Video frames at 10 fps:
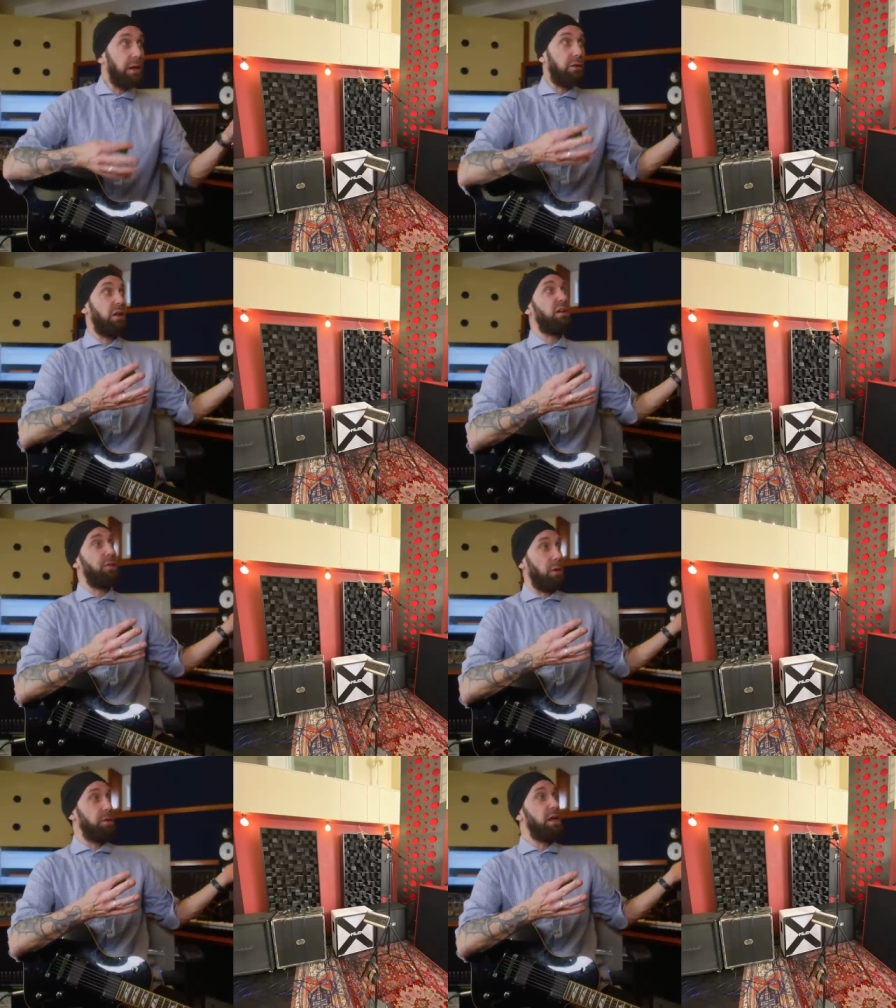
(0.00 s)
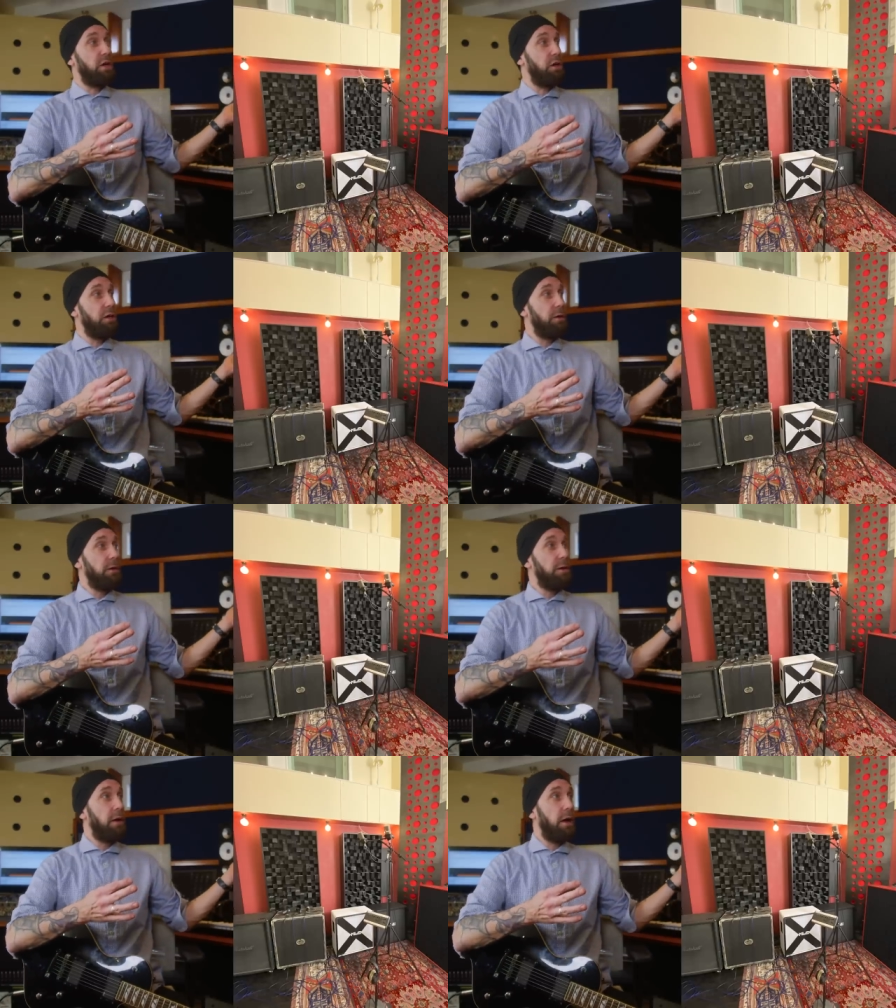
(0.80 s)
still got them here,
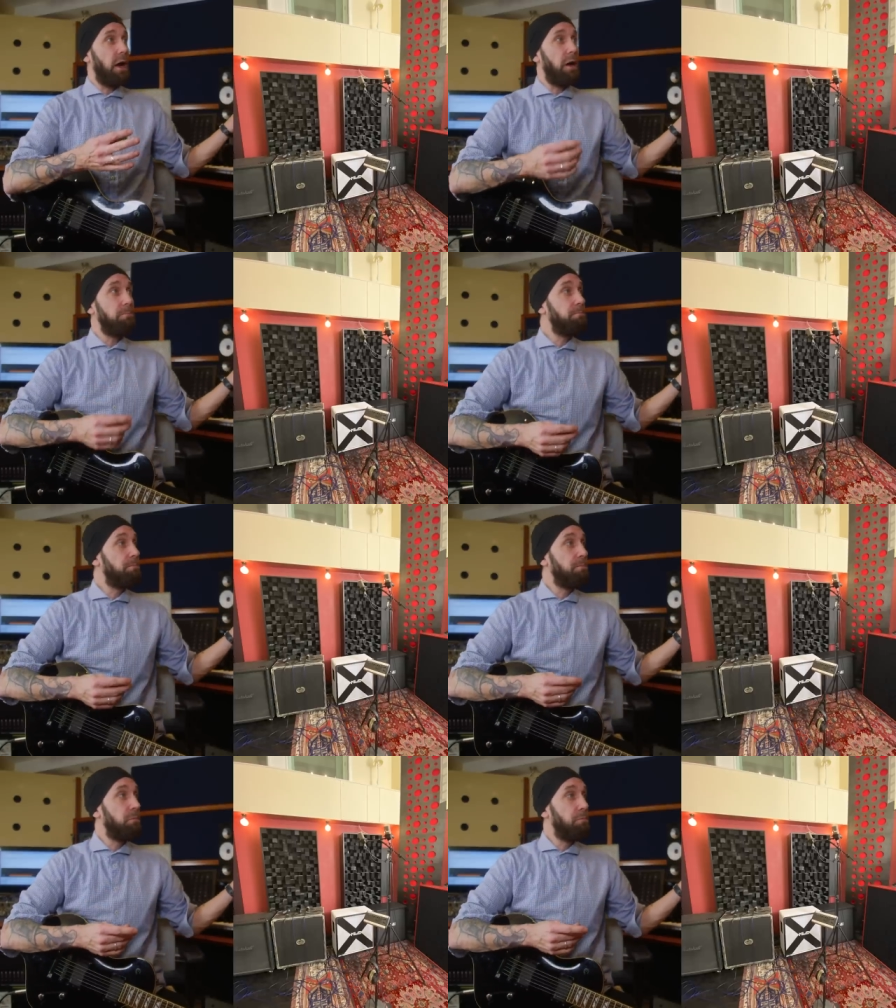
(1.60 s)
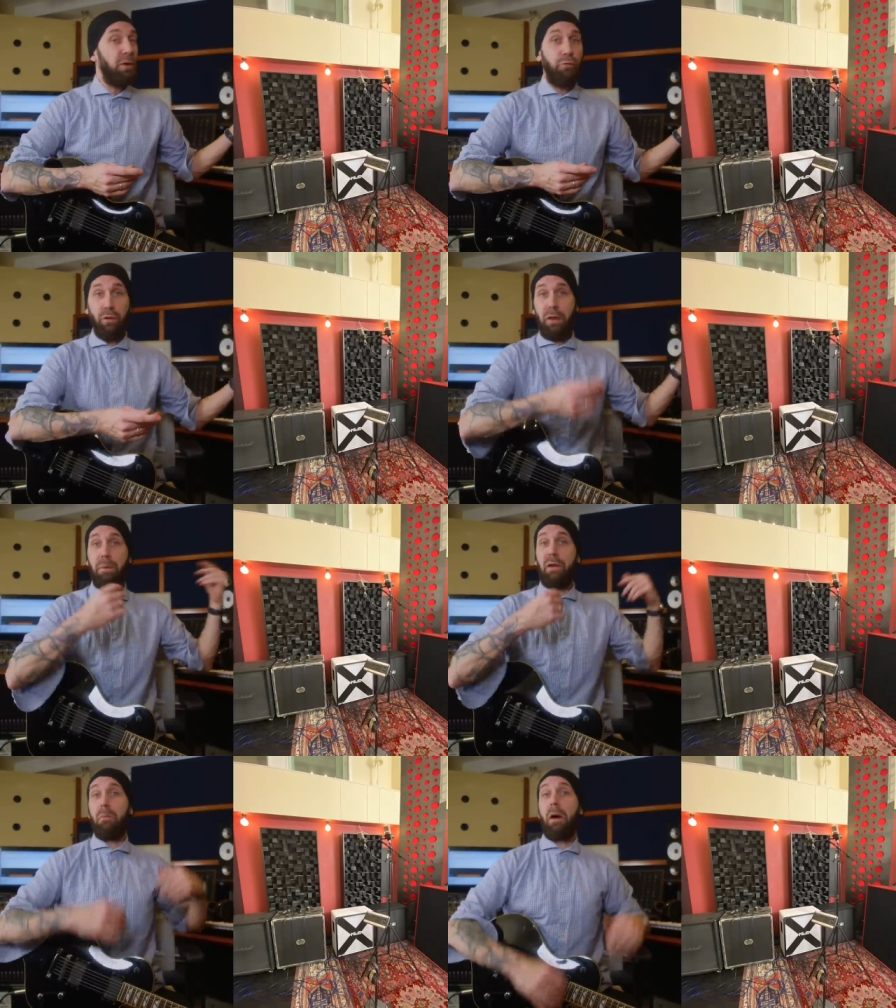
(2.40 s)
um, before they
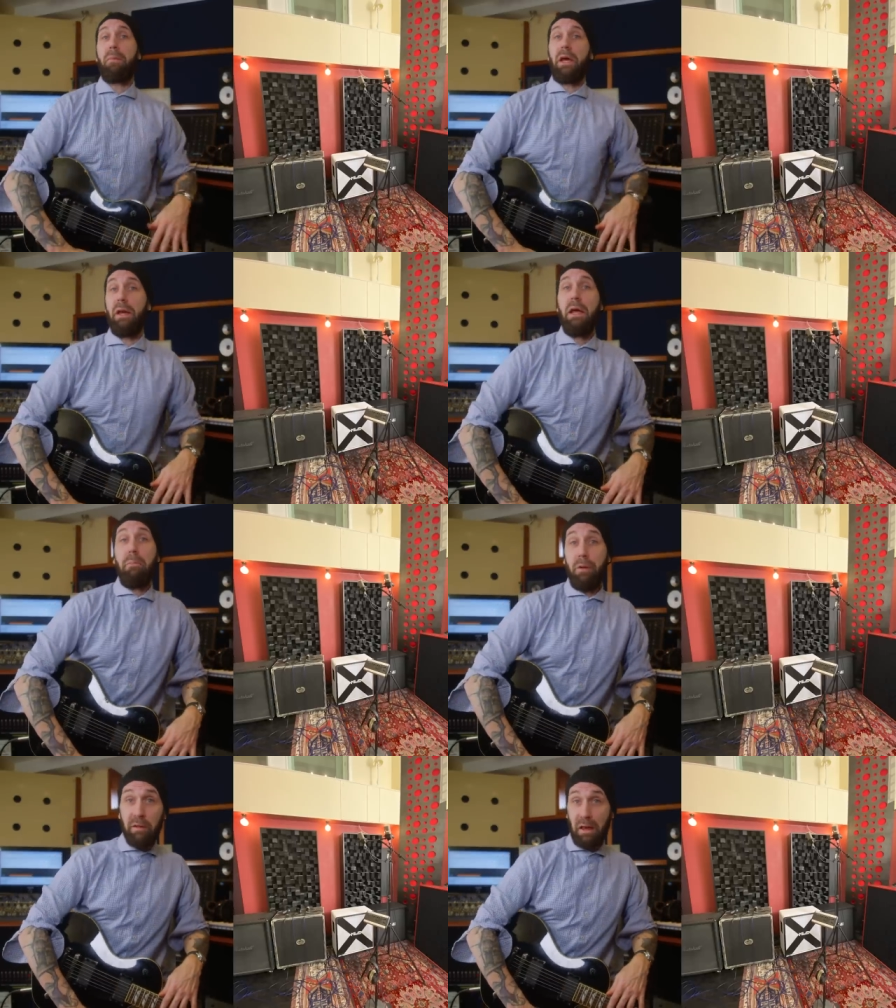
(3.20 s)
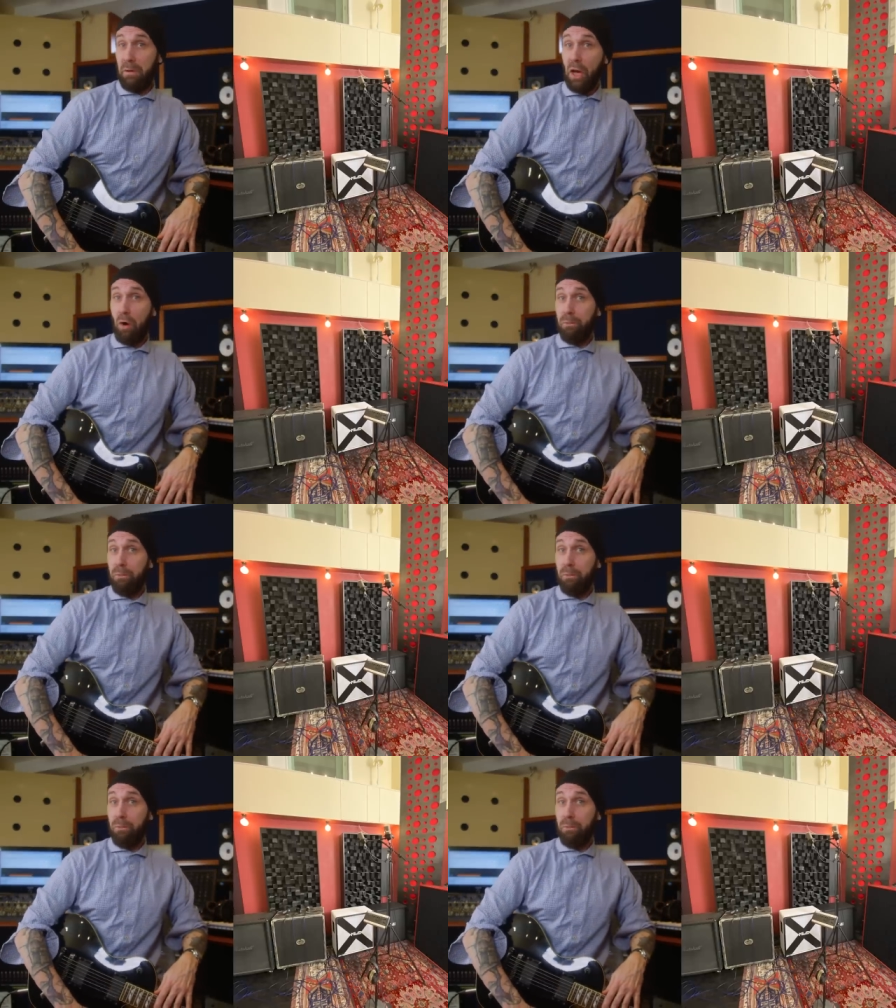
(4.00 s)
pick them up again, please let me know.